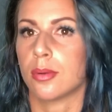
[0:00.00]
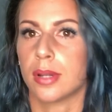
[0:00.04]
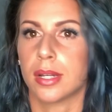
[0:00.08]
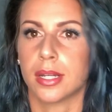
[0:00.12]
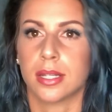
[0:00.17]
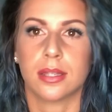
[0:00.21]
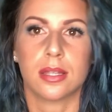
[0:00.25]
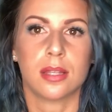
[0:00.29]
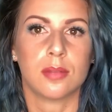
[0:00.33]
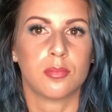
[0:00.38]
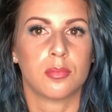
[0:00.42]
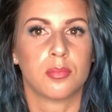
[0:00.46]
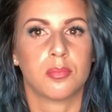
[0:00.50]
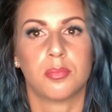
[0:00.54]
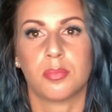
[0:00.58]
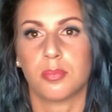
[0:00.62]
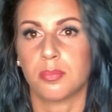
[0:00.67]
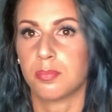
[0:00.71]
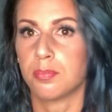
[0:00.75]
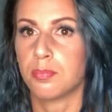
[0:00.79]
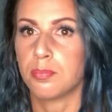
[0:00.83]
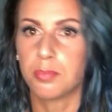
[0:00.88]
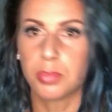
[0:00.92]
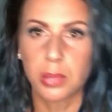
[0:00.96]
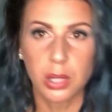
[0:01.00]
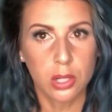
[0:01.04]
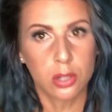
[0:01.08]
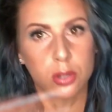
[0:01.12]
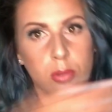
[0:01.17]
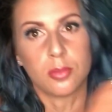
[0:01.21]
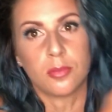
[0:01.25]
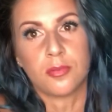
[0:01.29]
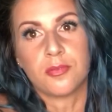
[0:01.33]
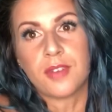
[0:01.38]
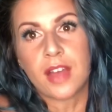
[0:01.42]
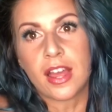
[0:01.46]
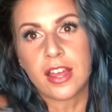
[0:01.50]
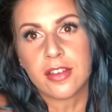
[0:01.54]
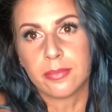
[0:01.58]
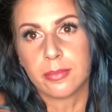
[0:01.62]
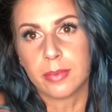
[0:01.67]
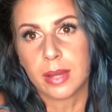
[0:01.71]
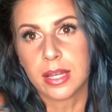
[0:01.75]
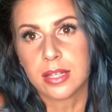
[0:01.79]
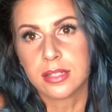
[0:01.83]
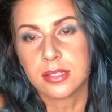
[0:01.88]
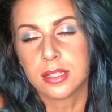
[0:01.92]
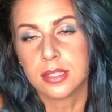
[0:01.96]
And then boom, 5
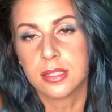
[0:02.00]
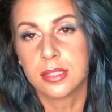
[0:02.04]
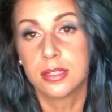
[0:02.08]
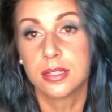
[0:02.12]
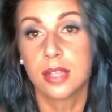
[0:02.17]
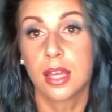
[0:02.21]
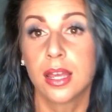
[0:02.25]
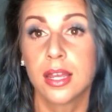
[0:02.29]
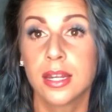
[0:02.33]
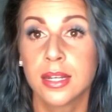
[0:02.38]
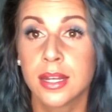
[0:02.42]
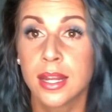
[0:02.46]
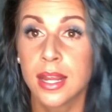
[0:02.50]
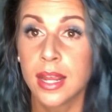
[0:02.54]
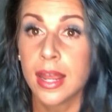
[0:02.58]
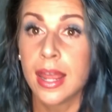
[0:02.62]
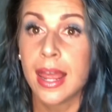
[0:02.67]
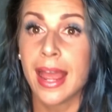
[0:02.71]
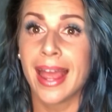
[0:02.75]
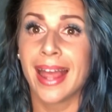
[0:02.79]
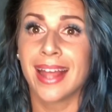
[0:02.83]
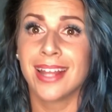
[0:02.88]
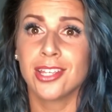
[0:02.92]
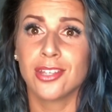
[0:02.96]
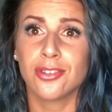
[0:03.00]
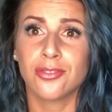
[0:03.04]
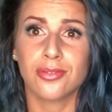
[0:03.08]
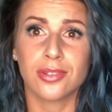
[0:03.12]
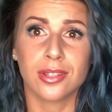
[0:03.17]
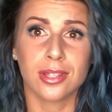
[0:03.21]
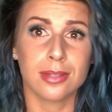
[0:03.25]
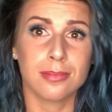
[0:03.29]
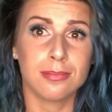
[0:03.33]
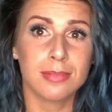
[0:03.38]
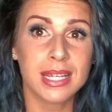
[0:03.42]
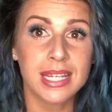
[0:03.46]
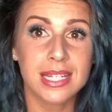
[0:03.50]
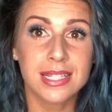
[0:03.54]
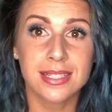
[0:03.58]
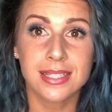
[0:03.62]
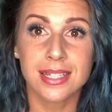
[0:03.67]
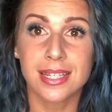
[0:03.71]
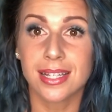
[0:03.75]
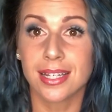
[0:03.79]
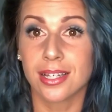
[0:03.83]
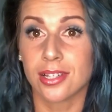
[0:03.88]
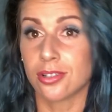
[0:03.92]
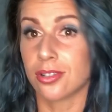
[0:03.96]
miles is done, and you feel
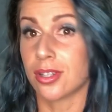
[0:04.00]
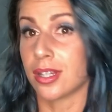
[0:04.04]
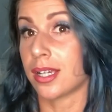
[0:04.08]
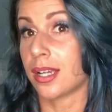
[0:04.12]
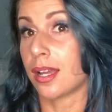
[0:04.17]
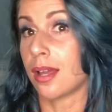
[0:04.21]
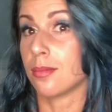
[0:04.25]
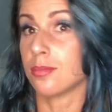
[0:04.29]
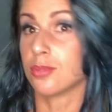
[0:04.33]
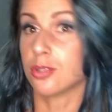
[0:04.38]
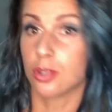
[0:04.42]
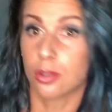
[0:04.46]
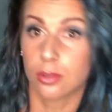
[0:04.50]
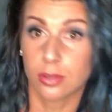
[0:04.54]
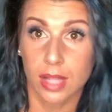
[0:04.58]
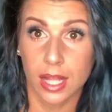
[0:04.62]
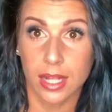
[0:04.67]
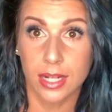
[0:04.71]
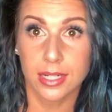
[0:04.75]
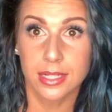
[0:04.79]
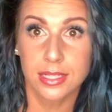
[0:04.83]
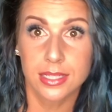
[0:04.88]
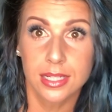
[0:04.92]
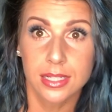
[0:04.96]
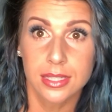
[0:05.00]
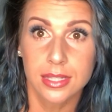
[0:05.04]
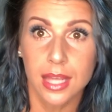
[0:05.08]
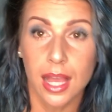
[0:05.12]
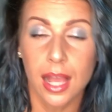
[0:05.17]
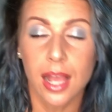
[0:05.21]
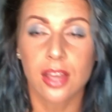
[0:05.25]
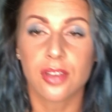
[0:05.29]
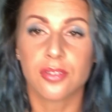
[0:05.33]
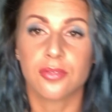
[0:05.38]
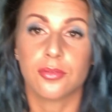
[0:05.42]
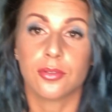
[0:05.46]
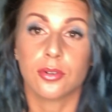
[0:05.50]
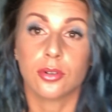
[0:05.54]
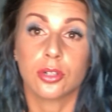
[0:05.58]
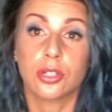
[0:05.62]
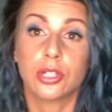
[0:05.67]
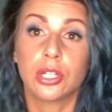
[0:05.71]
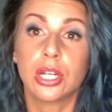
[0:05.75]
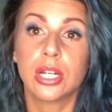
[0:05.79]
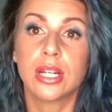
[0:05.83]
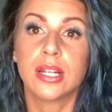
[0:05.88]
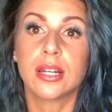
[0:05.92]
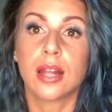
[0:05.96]
amazing, and you're like, I'm so glad I did that, I feel
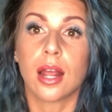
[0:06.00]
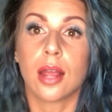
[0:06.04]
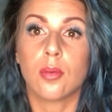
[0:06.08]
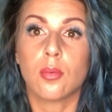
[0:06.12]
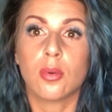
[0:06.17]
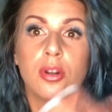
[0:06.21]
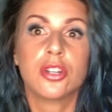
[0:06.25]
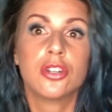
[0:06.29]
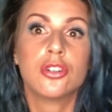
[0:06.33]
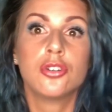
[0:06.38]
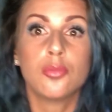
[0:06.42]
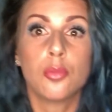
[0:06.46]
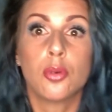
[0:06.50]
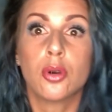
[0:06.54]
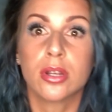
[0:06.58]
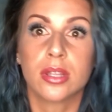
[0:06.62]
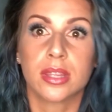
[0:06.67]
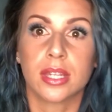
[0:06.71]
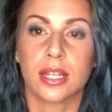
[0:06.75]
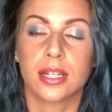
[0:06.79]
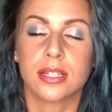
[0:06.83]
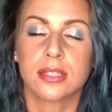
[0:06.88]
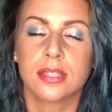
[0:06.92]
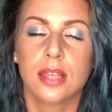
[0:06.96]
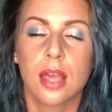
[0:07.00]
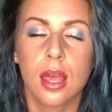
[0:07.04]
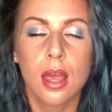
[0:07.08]
good, and now I want to do more things.